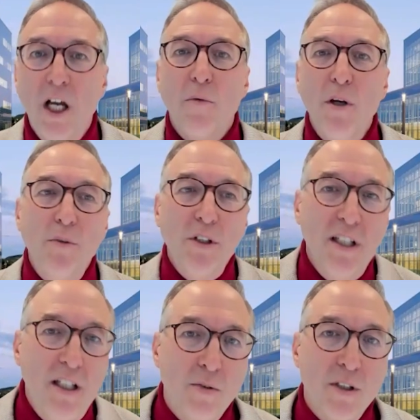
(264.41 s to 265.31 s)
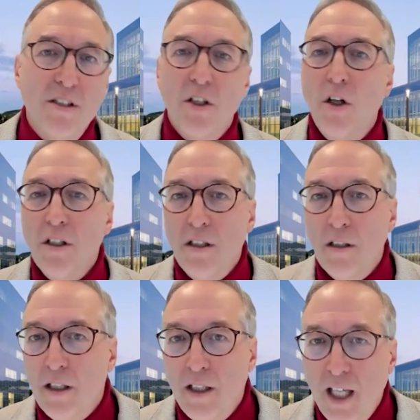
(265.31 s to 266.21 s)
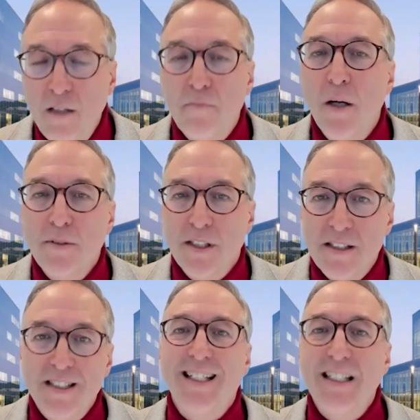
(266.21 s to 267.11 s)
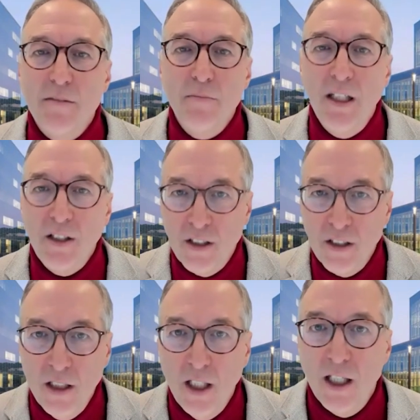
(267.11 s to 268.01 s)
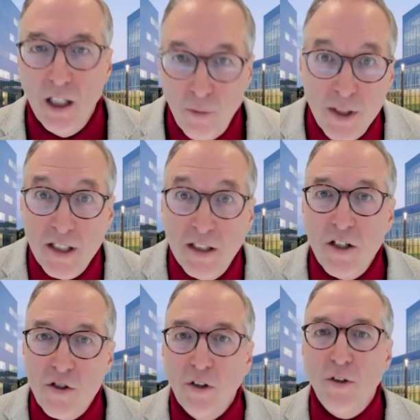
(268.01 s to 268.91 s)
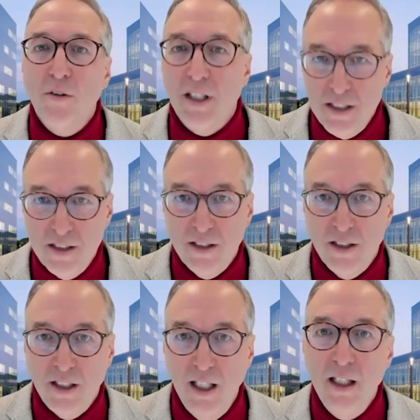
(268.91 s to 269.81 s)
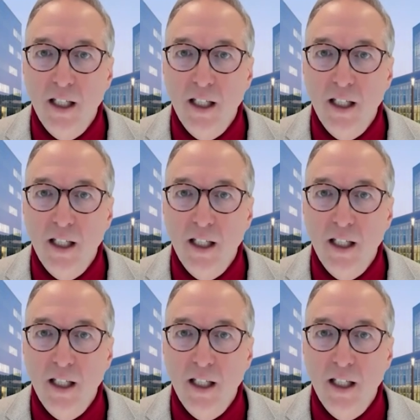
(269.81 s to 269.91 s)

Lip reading: we would need to install heat pumps in 6 million residential units, okay,